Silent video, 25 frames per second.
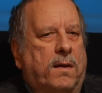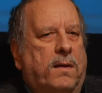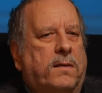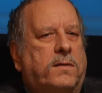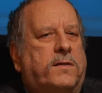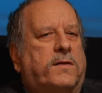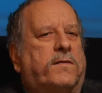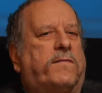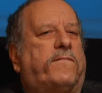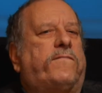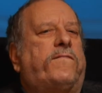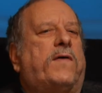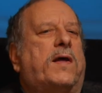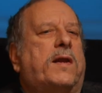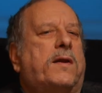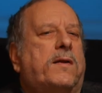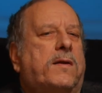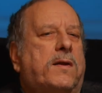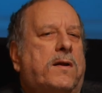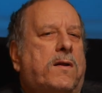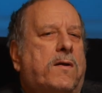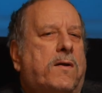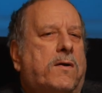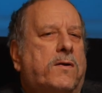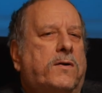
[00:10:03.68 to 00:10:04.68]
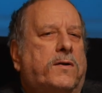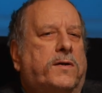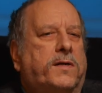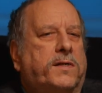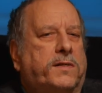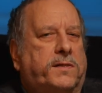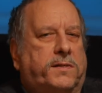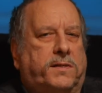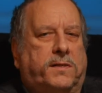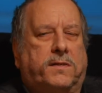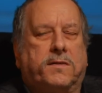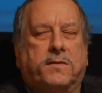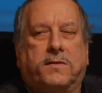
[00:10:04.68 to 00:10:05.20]
it's a very long
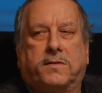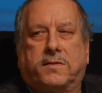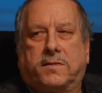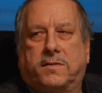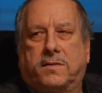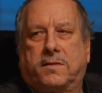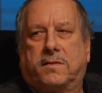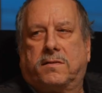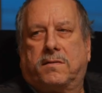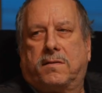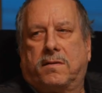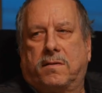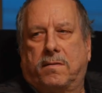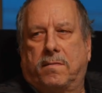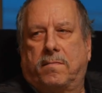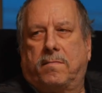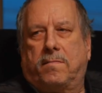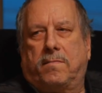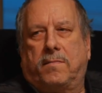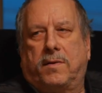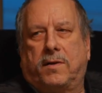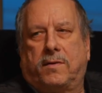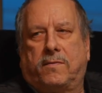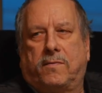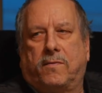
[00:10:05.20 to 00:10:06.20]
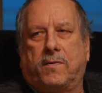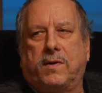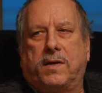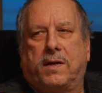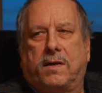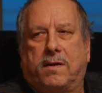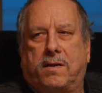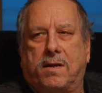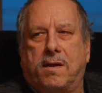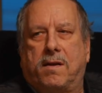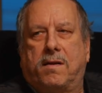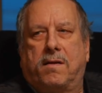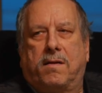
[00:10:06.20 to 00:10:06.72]
distance
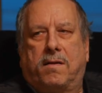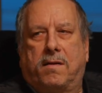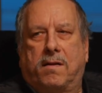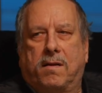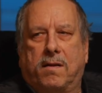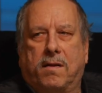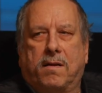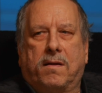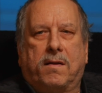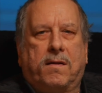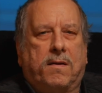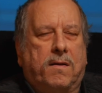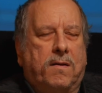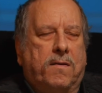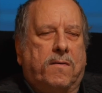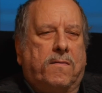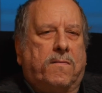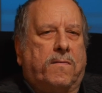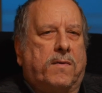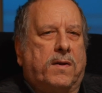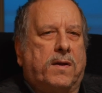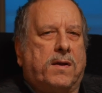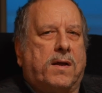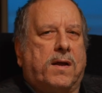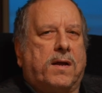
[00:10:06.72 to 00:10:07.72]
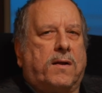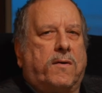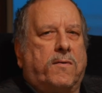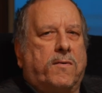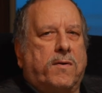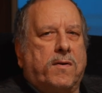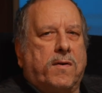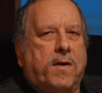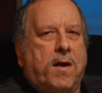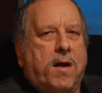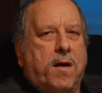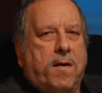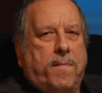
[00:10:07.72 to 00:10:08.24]
between when I
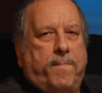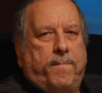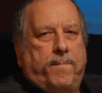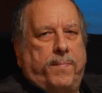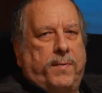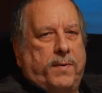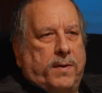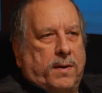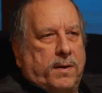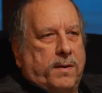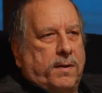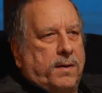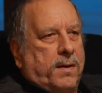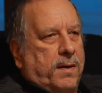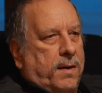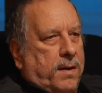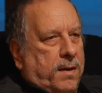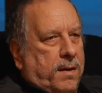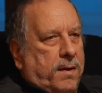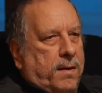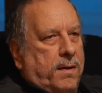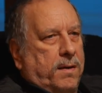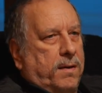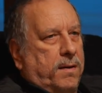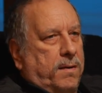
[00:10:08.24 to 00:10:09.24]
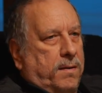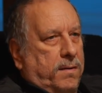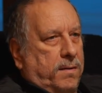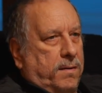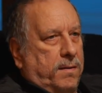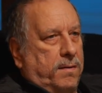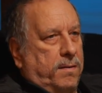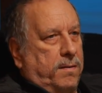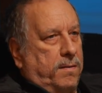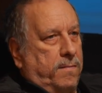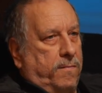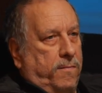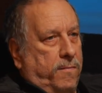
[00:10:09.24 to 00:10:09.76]
grew up and
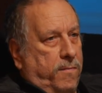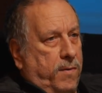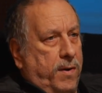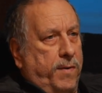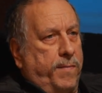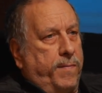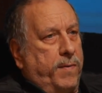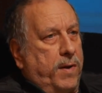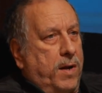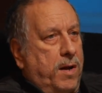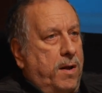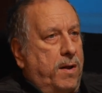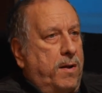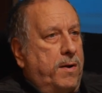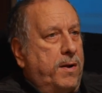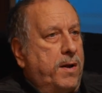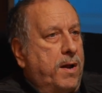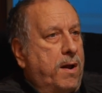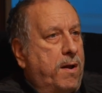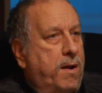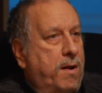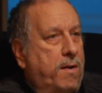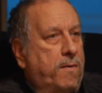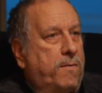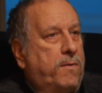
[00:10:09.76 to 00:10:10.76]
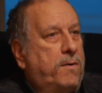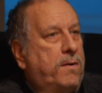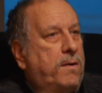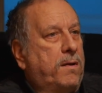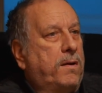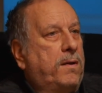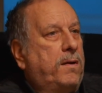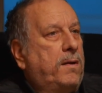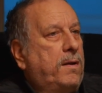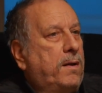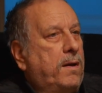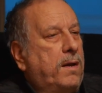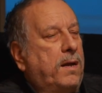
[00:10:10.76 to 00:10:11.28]
where we are now.
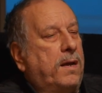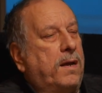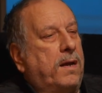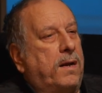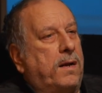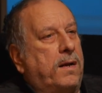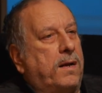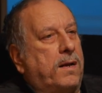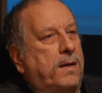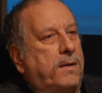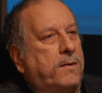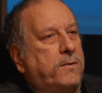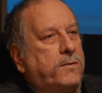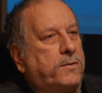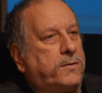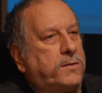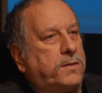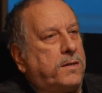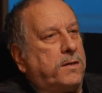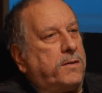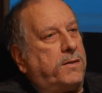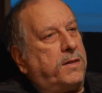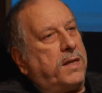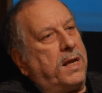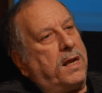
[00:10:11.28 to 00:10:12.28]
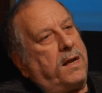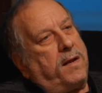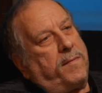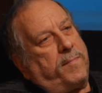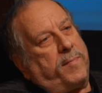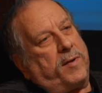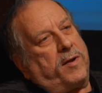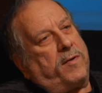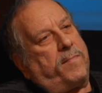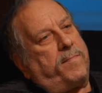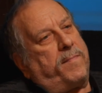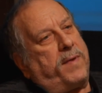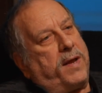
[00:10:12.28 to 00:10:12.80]
And I used to think
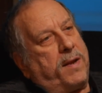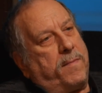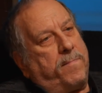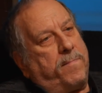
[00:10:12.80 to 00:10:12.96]
about my